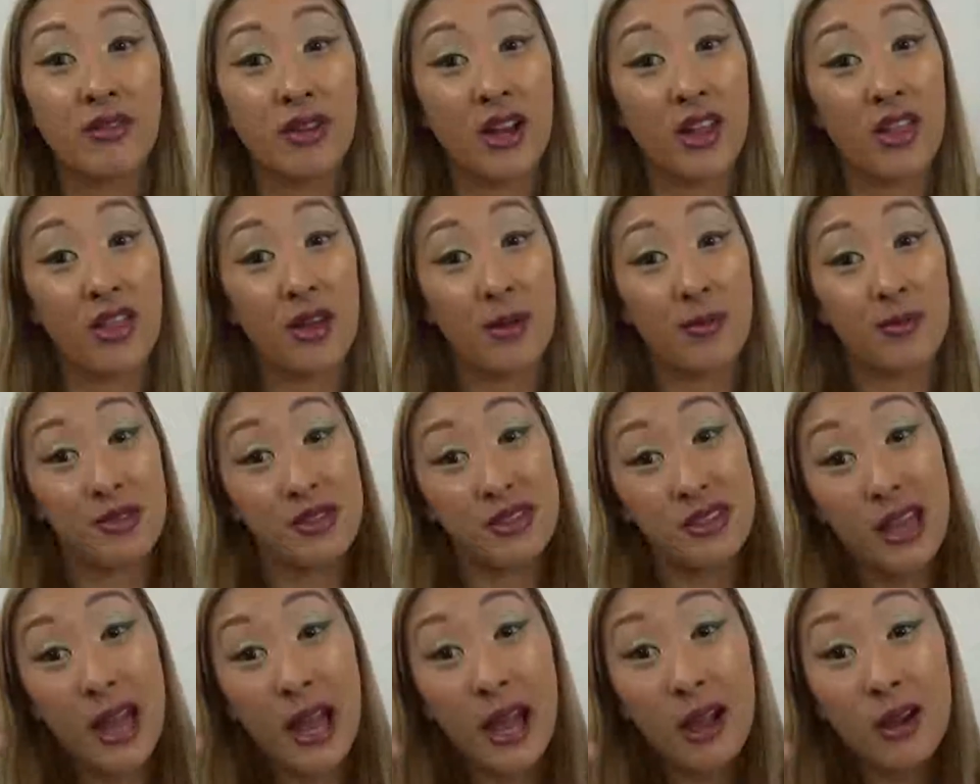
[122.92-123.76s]
it a thumbs
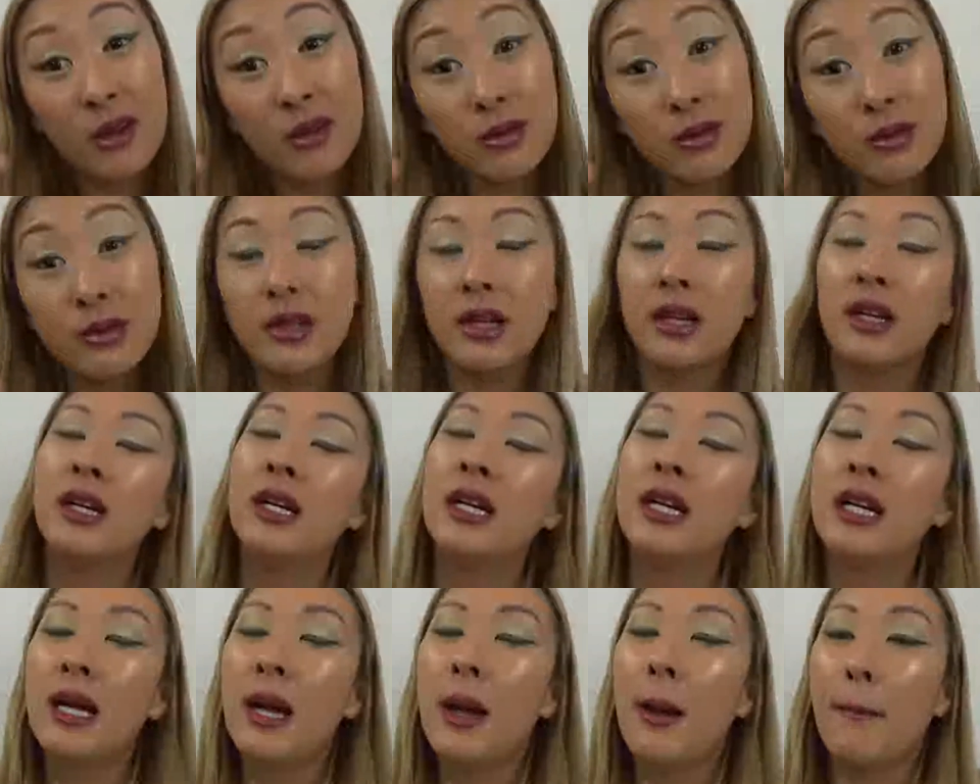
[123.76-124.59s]
down
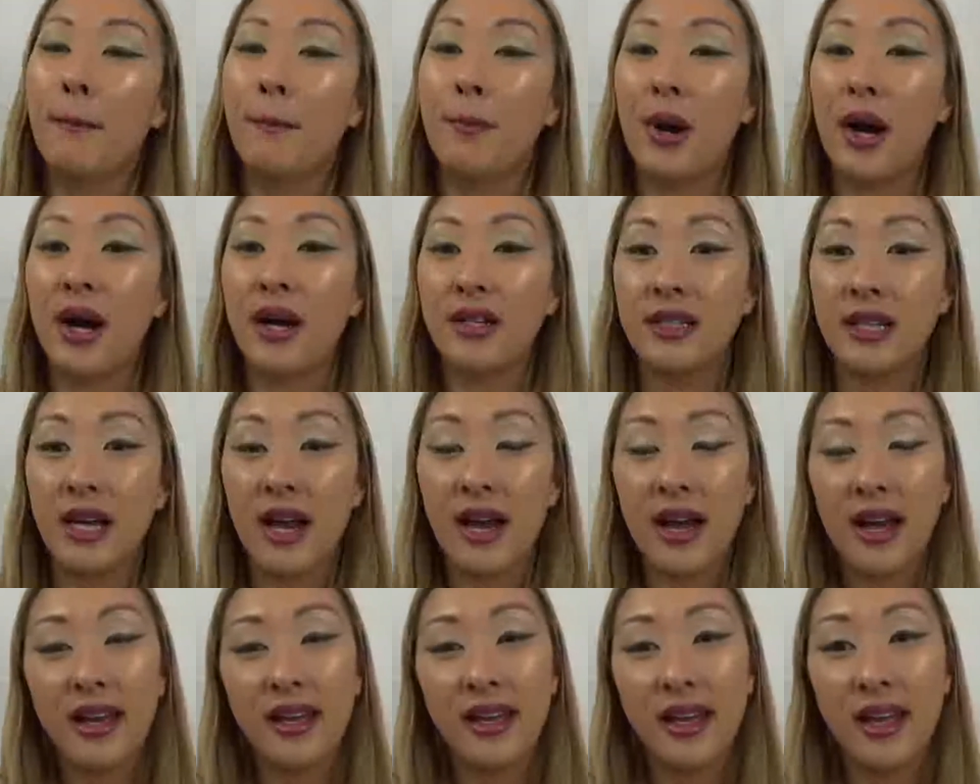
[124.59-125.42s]
but
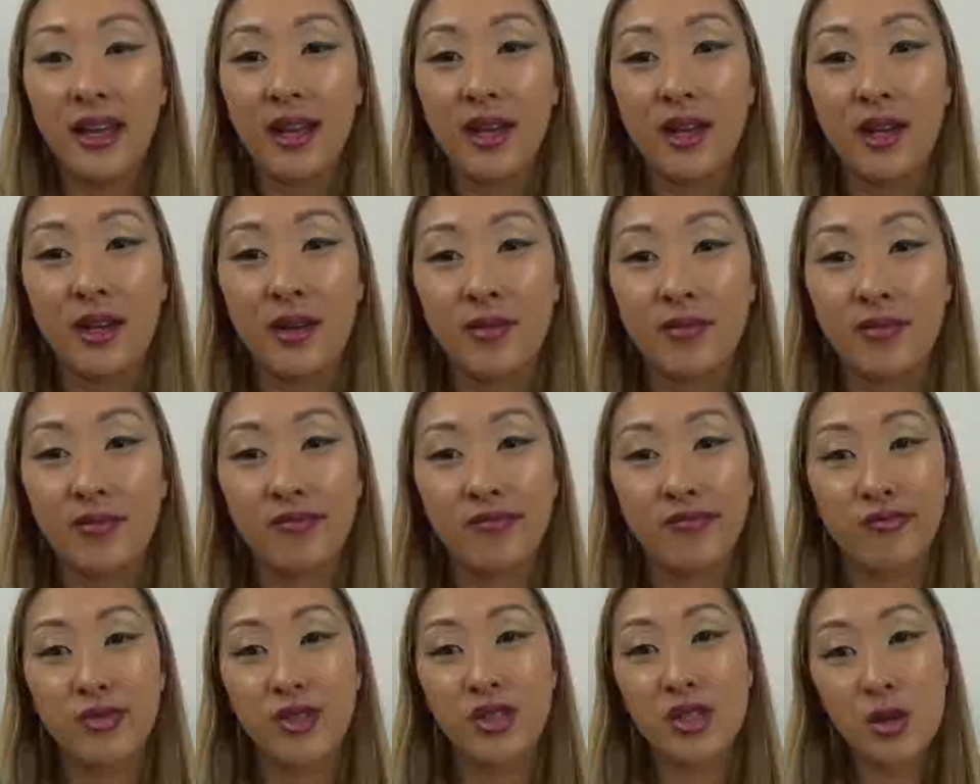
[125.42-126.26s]
I
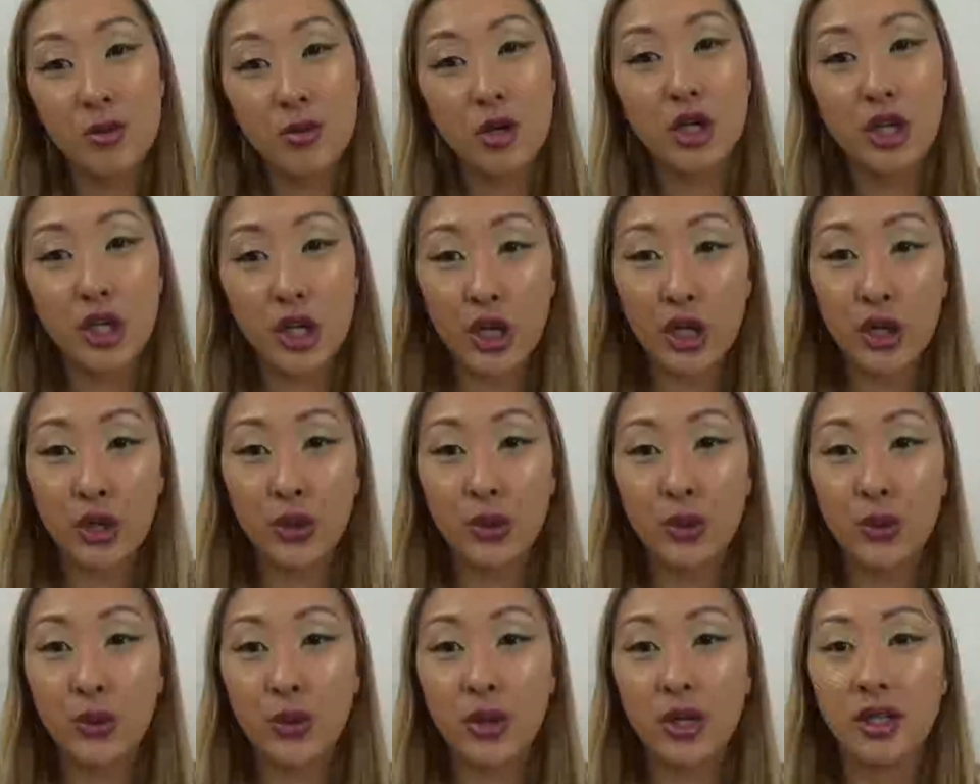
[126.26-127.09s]
am somewhat
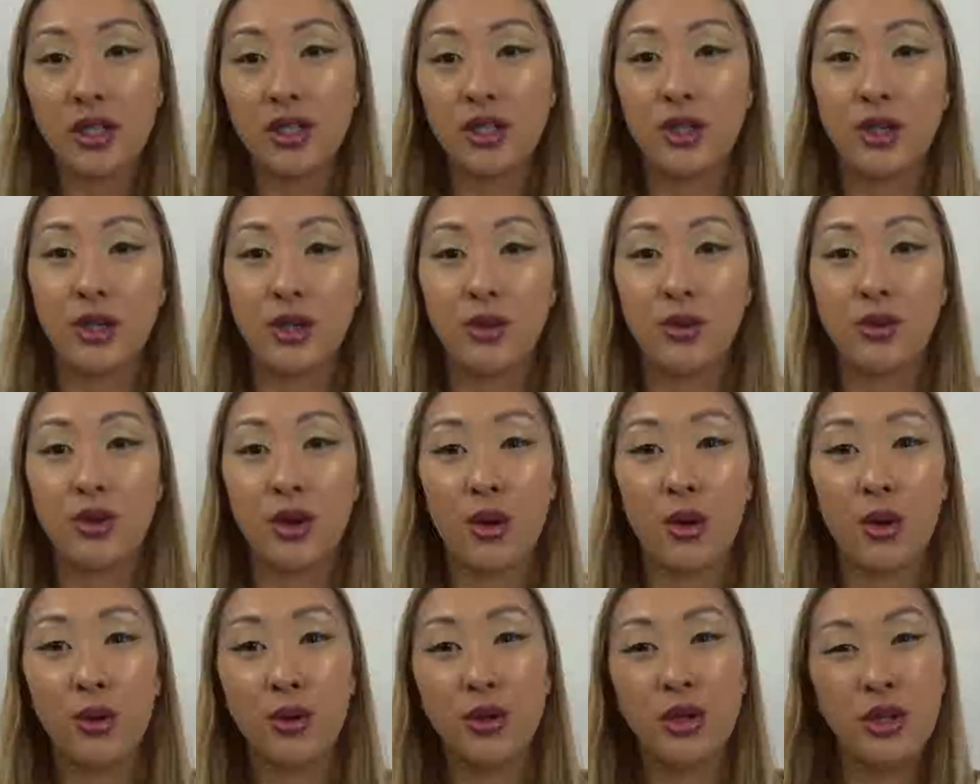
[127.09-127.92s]
new to the
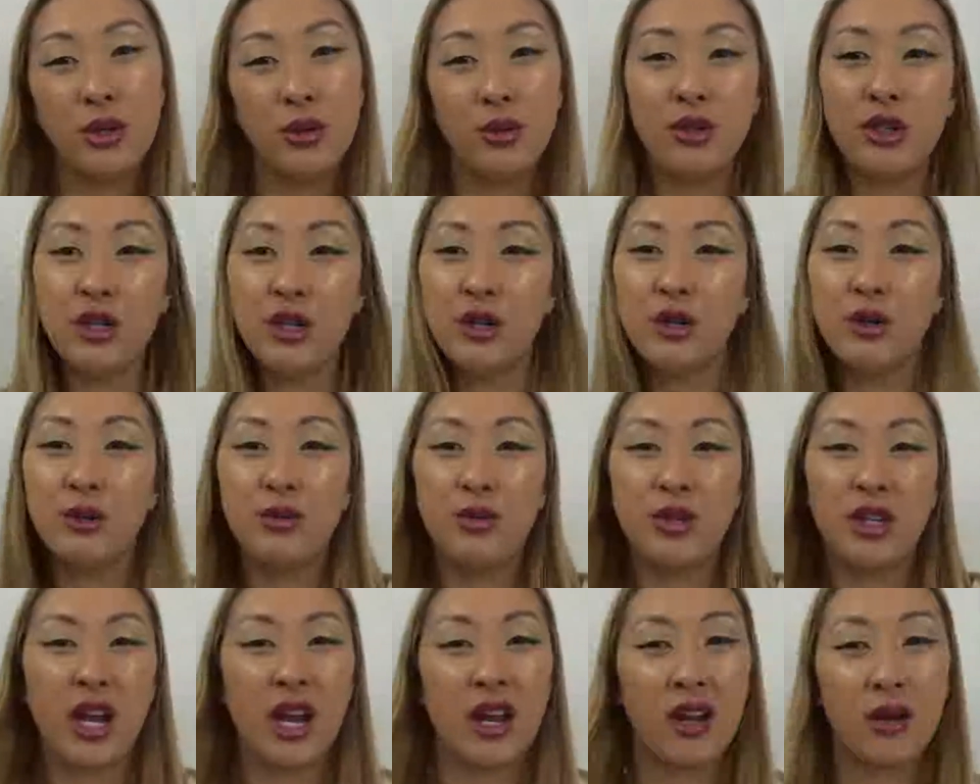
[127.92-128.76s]
whole YouTube
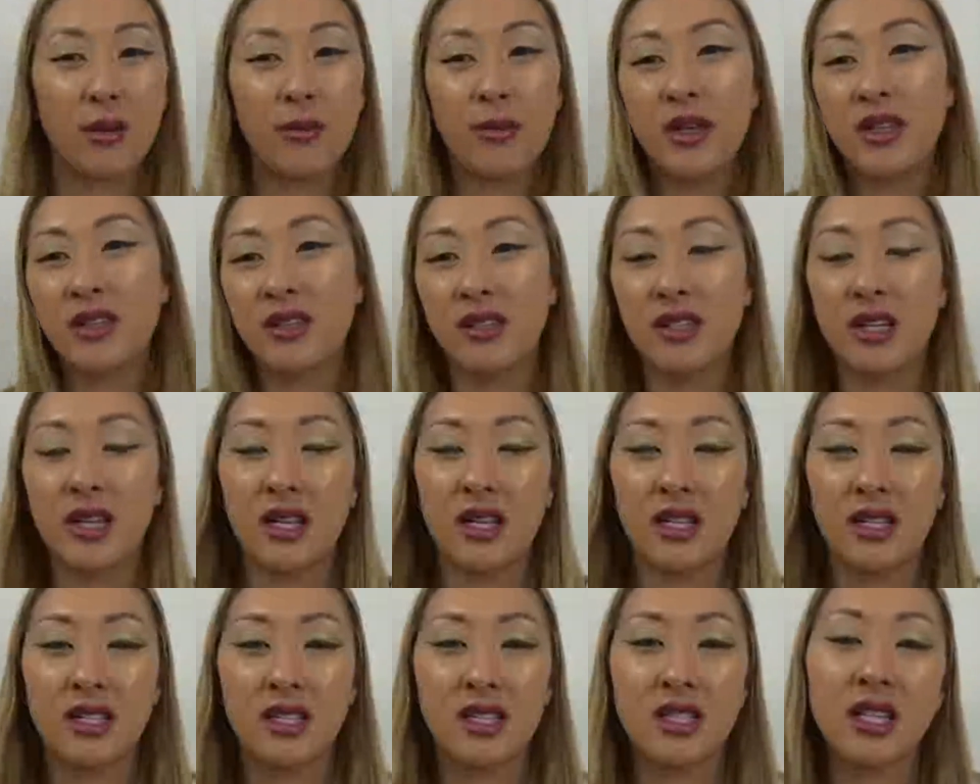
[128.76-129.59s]
channel
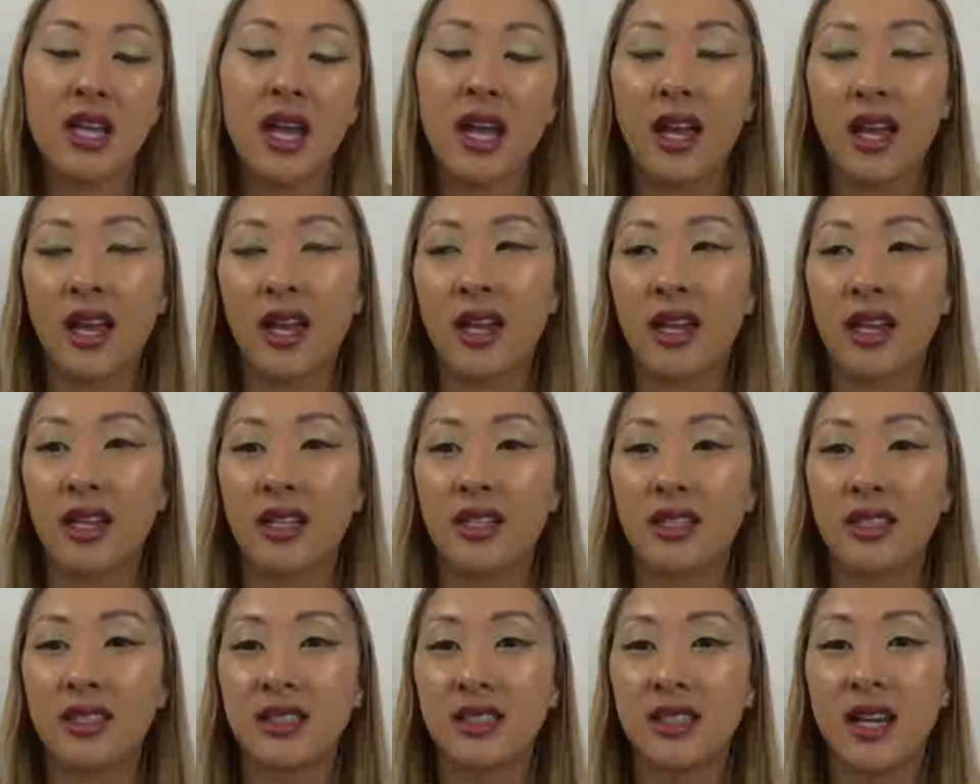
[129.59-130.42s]
business
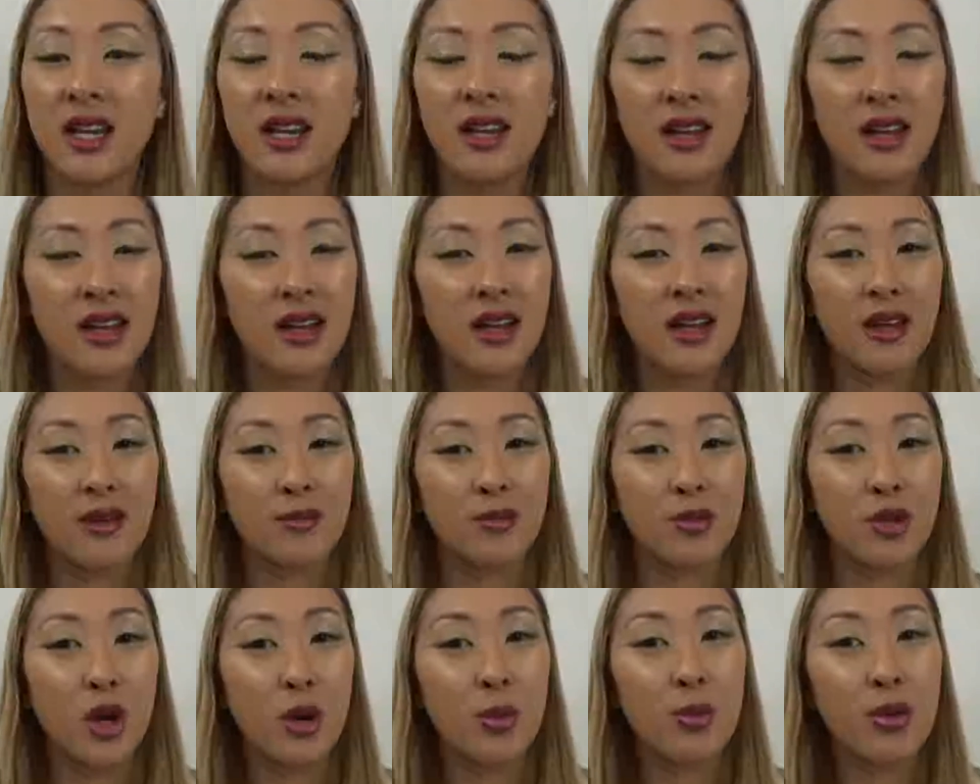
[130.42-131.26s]
and
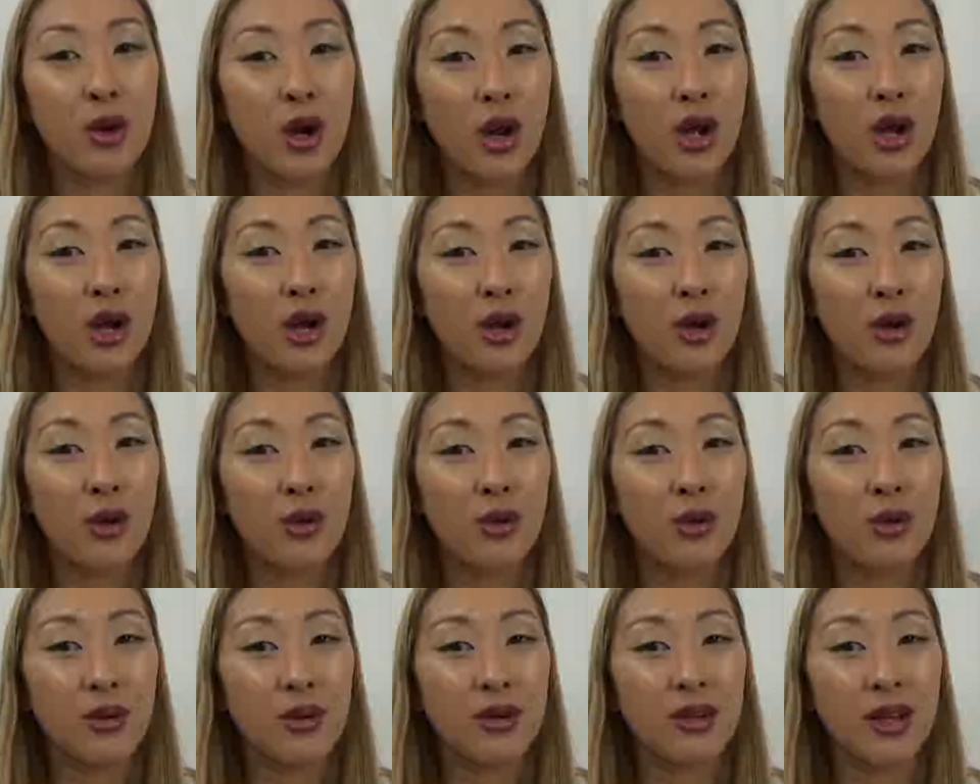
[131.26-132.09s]
no
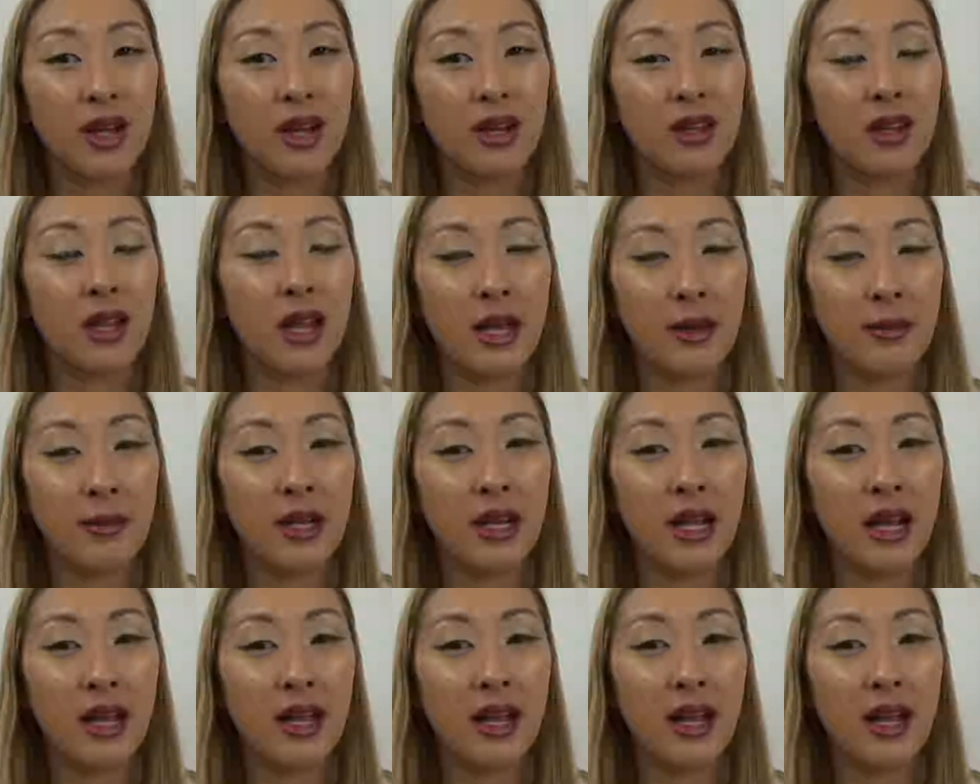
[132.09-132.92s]
pro, not claiming
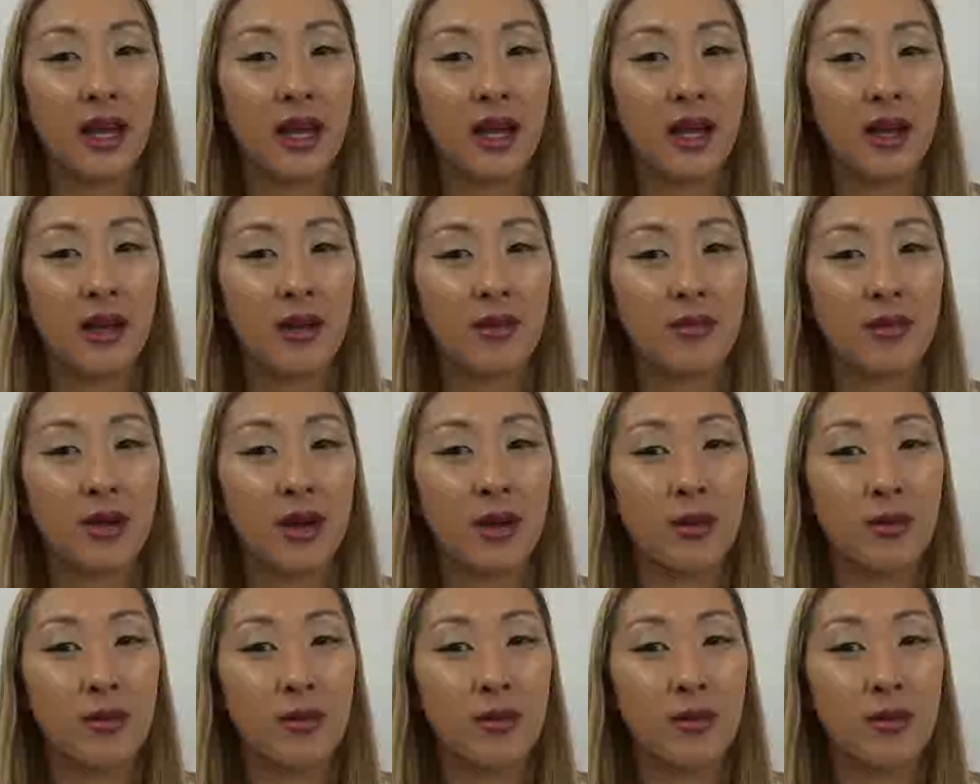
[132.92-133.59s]
I am,